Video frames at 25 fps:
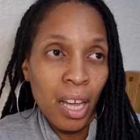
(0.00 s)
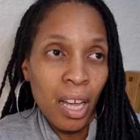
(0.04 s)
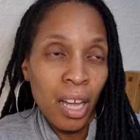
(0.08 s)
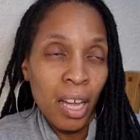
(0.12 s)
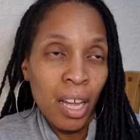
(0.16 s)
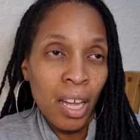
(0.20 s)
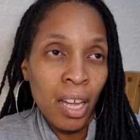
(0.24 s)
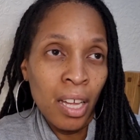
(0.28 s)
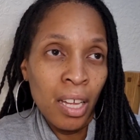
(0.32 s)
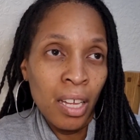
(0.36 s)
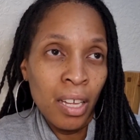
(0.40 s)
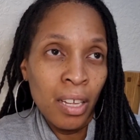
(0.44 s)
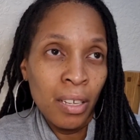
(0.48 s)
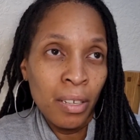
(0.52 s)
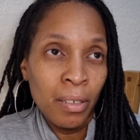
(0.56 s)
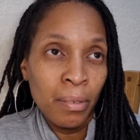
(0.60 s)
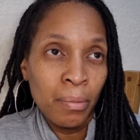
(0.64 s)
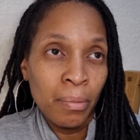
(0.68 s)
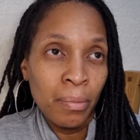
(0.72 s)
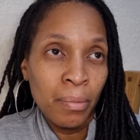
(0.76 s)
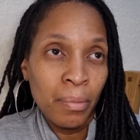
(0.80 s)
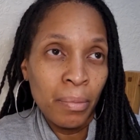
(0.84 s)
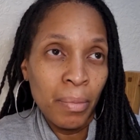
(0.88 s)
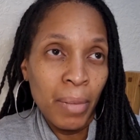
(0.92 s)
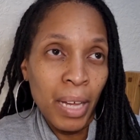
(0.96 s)

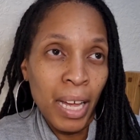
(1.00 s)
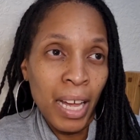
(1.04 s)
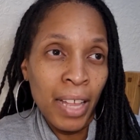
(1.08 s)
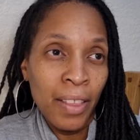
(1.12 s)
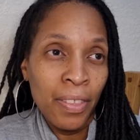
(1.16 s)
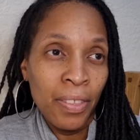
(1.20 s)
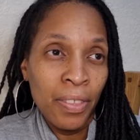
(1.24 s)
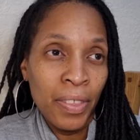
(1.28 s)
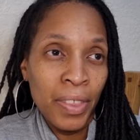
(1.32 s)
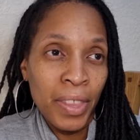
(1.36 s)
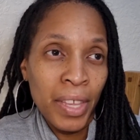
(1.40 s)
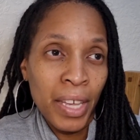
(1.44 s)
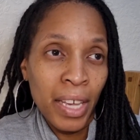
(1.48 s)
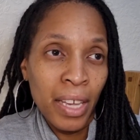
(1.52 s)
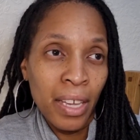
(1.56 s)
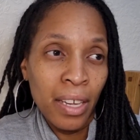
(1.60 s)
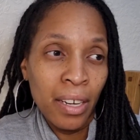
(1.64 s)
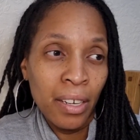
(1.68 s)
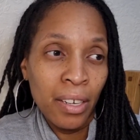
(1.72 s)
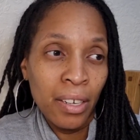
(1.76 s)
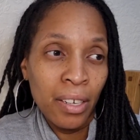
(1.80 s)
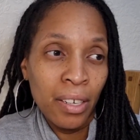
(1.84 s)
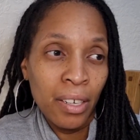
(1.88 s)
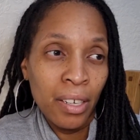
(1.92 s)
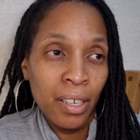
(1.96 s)
And
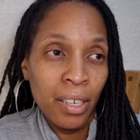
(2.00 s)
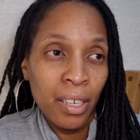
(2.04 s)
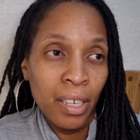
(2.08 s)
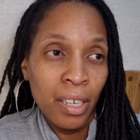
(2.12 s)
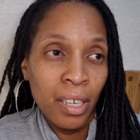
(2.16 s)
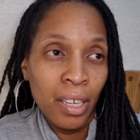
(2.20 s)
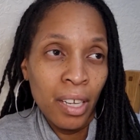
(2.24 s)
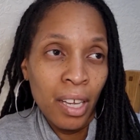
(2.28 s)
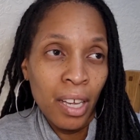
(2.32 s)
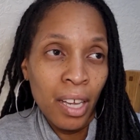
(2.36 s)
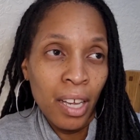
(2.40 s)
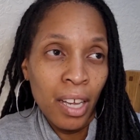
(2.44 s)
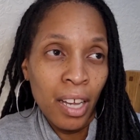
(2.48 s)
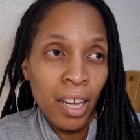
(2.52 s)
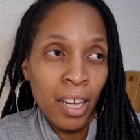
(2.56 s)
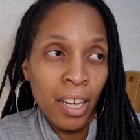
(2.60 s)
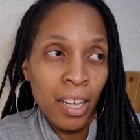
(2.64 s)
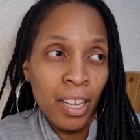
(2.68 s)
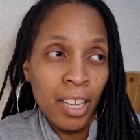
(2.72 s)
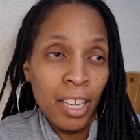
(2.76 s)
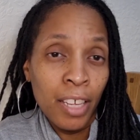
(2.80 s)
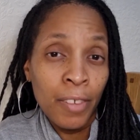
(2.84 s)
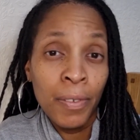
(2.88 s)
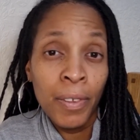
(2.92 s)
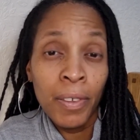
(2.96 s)
then
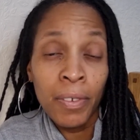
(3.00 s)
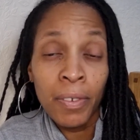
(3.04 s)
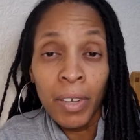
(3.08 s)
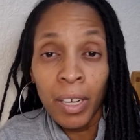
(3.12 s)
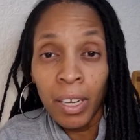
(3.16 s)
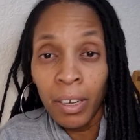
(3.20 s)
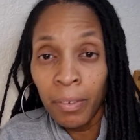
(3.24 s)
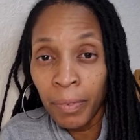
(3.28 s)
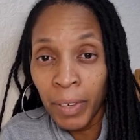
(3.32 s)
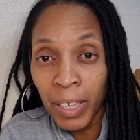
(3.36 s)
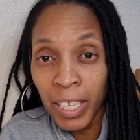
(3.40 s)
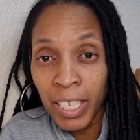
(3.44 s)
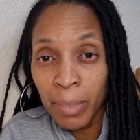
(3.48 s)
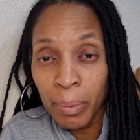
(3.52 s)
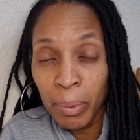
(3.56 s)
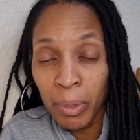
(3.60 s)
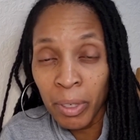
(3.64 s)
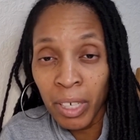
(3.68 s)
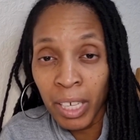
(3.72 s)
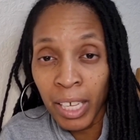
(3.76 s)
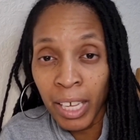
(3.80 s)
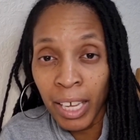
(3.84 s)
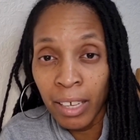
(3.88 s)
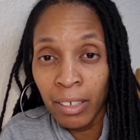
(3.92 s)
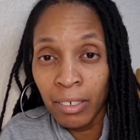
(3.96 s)
if you've got a Facebook
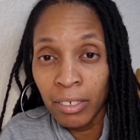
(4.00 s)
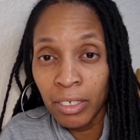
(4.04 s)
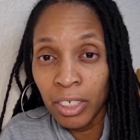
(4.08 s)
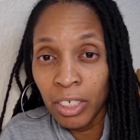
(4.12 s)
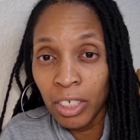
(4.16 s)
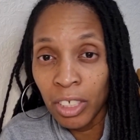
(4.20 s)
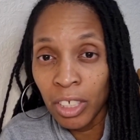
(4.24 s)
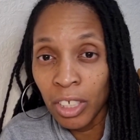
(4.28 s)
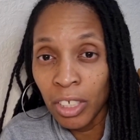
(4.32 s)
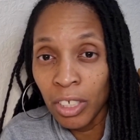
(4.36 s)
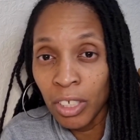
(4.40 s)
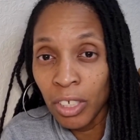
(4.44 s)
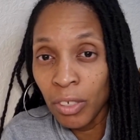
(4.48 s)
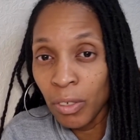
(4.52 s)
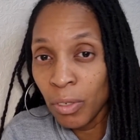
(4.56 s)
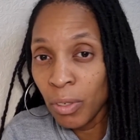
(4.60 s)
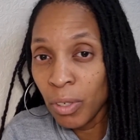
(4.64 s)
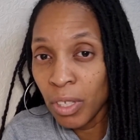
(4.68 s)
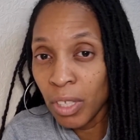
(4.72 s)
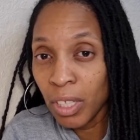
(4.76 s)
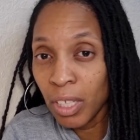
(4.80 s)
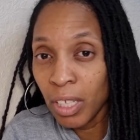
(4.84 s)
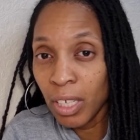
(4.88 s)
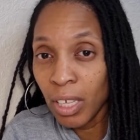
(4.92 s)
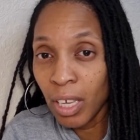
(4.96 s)
account, you can use
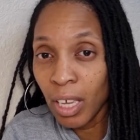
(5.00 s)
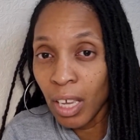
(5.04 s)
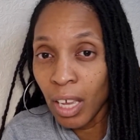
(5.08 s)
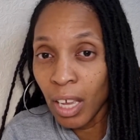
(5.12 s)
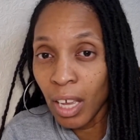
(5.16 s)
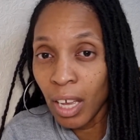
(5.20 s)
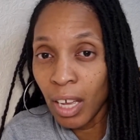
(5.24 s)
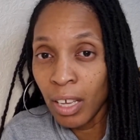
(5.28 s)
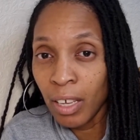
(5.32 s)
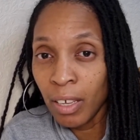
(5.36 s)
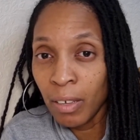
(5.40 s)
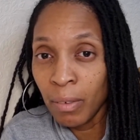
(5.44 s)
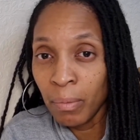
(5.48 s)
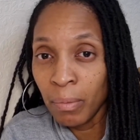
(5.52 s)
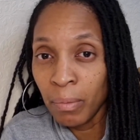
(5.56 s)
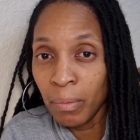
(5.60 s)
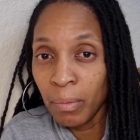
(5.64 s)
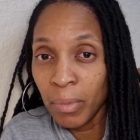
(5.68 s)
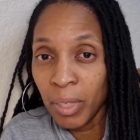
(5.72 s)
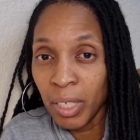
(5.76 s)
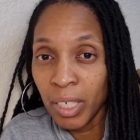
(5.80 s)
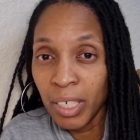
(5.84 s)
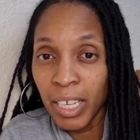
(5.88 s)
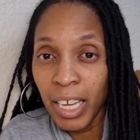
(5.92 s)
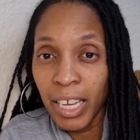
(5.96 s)
the
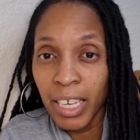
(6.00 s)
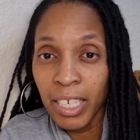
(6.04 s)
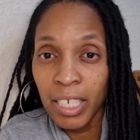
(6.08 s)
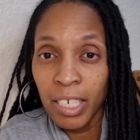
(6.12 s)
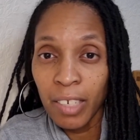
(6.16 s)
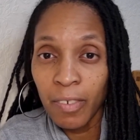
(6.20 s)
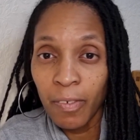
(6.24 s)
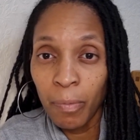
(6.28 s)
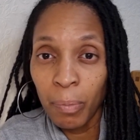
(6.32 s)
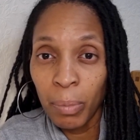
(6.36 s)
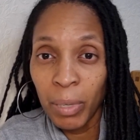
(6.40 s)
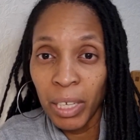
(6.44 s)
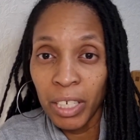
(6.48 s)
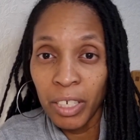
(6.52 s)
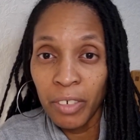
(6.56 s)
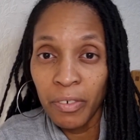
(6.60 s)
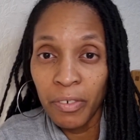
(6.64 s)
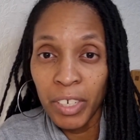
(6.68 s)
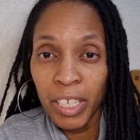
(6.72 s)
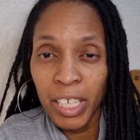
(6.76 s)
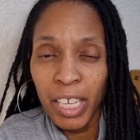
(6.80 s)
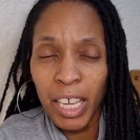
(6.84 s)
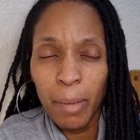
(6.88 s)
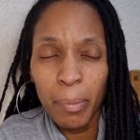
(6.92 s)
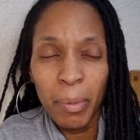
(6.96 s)
native planner in
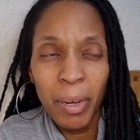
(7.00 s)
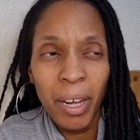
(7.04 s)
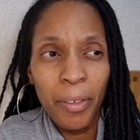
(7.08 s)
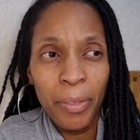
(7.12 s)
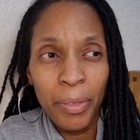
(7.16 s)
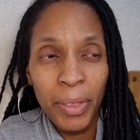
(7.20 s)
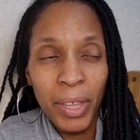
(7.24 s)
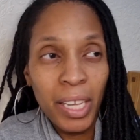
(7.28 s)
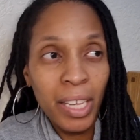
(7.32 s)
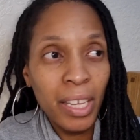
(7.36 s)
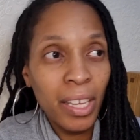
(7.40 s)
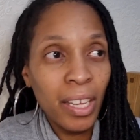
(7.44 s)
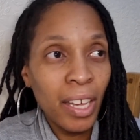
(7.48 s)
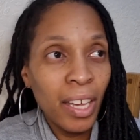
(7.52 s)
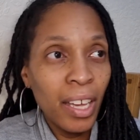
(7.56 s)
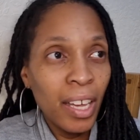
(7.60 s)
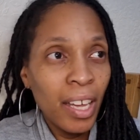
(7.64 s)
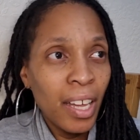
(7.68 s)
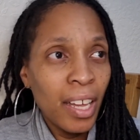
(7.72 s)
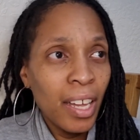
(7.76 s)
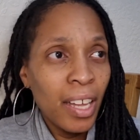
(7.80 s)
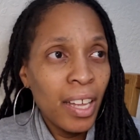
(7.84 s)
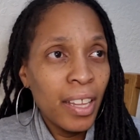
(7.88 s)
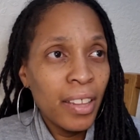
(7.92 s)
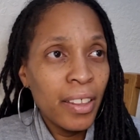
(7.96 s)
there, but I think
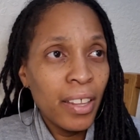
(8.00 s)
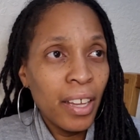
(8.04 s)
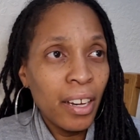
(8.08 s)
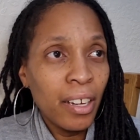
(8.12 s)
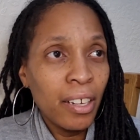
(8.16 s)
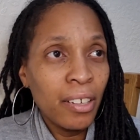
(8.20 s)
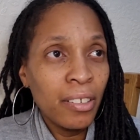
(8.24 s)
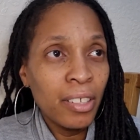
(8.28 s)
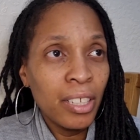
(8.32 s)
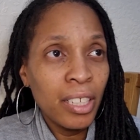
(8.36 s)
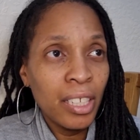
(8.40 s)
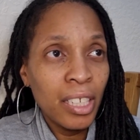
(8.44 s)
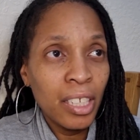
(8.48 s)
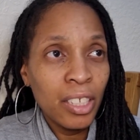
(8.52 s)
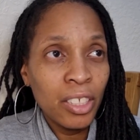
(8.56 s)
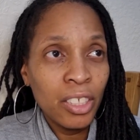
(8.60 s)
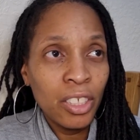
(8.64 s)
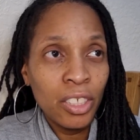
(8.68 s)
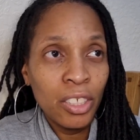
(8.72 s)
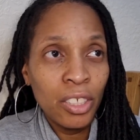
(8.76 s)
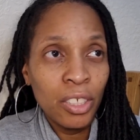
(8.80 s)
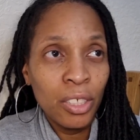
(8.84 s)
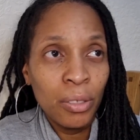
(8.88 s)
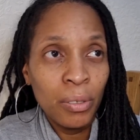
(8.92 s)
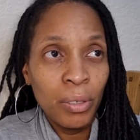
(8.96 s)
that only lets you
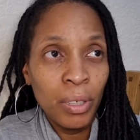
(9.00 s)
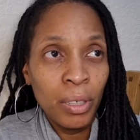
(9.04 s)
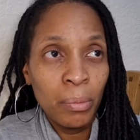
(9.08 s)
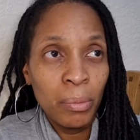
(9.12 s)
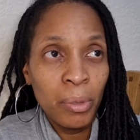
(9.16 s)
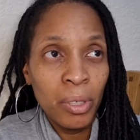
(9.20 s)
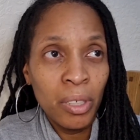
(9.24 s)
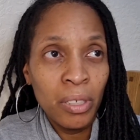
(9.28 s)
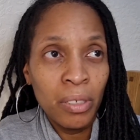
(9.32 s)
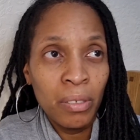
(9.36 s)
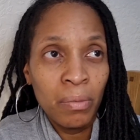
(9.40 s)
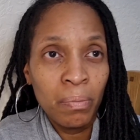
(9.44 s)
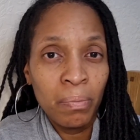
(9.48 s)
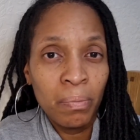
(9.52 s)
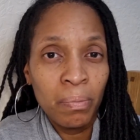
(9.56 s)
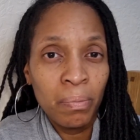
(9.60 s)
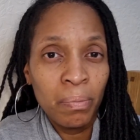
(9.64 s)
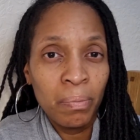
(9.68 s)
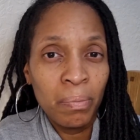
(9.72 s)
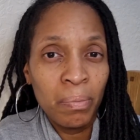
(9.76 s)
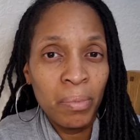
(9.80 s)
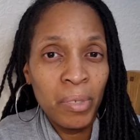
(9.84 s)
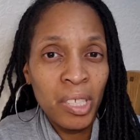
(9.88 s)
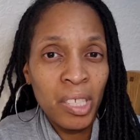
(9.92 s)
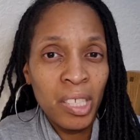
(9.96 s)
do up to
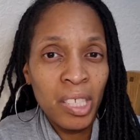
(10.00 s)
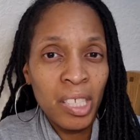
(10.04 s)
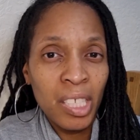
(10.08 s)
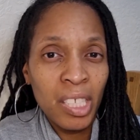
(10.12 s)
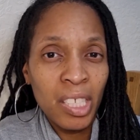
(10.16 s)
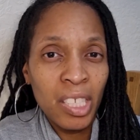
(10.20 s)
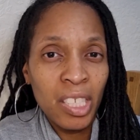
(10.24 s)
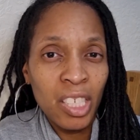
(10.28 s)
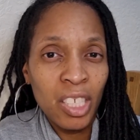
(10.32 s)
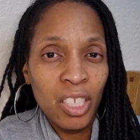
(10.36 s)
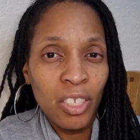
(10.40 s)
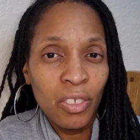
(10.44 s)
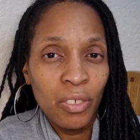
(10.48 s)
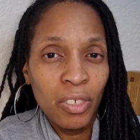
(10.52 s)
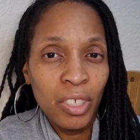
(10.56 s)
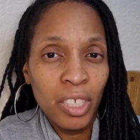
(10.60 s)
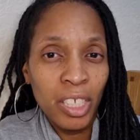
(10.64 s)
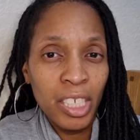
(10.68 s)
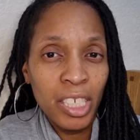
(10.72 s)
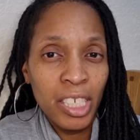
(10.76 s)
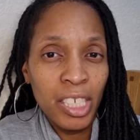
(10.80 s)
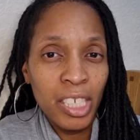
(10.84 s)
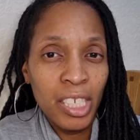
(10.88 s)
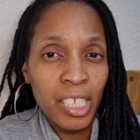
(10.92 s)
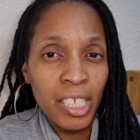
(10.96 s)
60 or
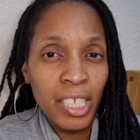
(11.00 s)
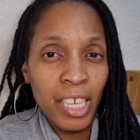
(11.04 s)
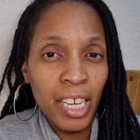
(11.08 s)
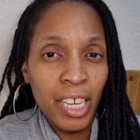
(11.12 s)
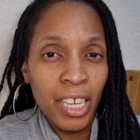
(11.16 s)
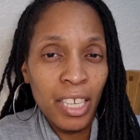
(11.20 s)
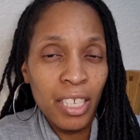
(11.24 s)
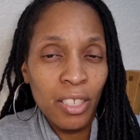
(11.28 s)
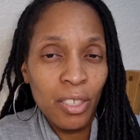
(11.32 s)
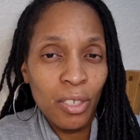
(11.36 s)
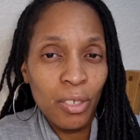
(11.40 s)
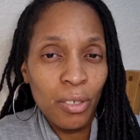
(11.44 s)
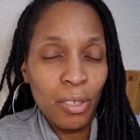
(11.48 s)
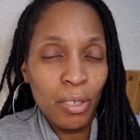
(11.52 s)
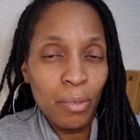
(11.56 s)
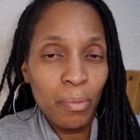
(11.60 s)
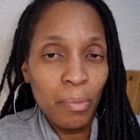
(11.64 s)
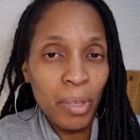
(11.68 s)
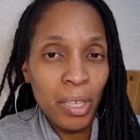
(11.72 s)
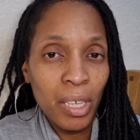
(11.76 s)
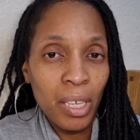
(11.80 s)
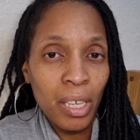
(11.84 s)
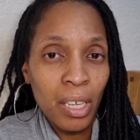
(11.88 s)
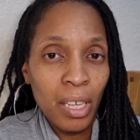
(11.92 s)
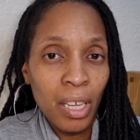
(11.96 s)
90 days or
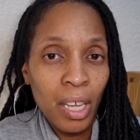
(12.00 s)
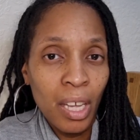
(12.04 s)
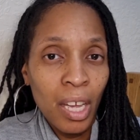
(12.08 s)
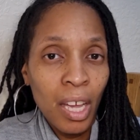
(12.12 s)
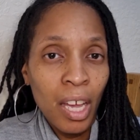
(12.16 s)
something.